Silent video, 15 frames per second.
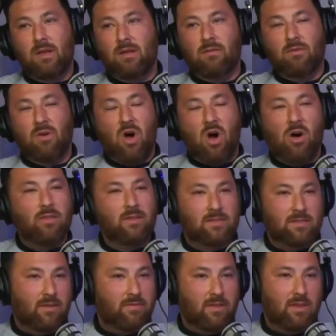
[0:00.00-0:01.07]
All the
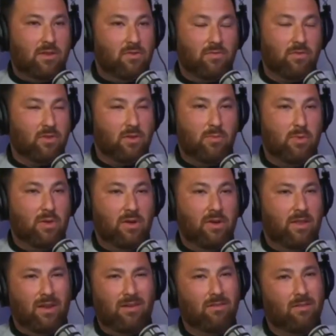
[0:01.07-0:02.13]
stuff they do for the community, they
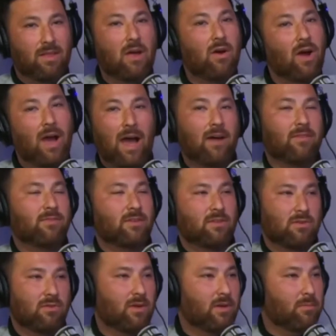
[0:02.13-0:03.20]
don't have to
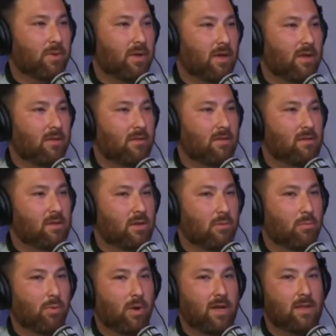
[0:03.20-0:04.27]
do it, but
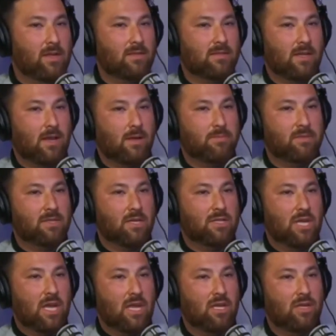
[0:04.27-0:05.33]
Brady set up such
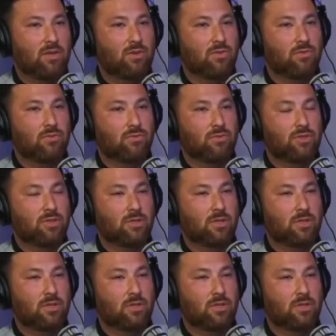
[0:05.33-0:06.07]
a huge